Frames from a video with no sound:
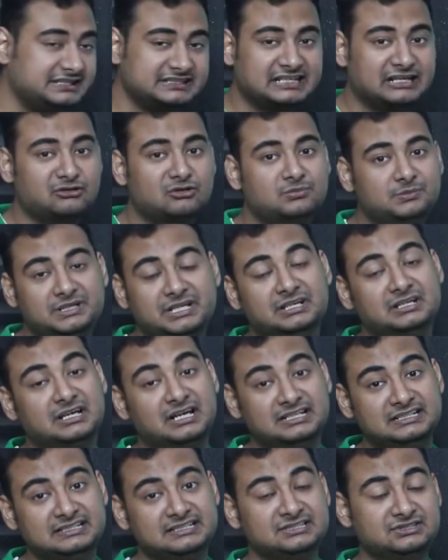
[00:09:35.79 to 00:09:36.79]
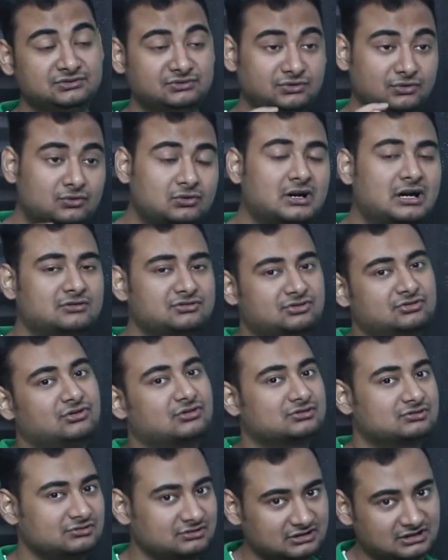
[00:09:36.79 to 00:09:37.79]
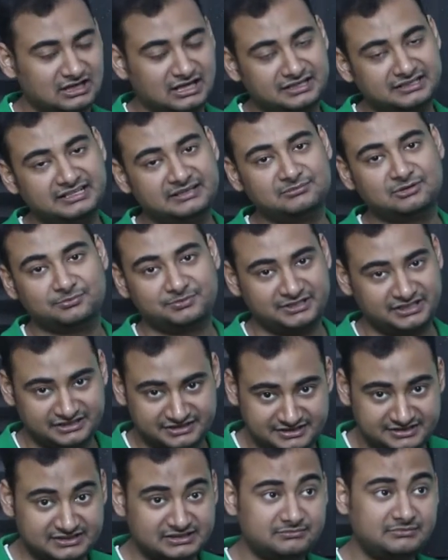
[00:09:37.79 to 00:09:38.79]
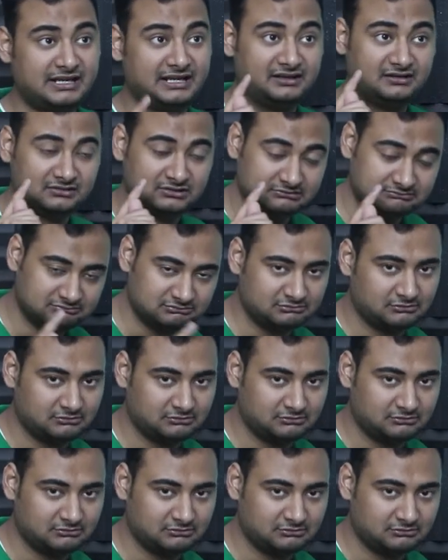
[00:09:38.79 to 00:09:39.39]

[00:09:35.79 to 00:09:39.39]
it cannot be done unless you know how to talk to the goddamn operating system, and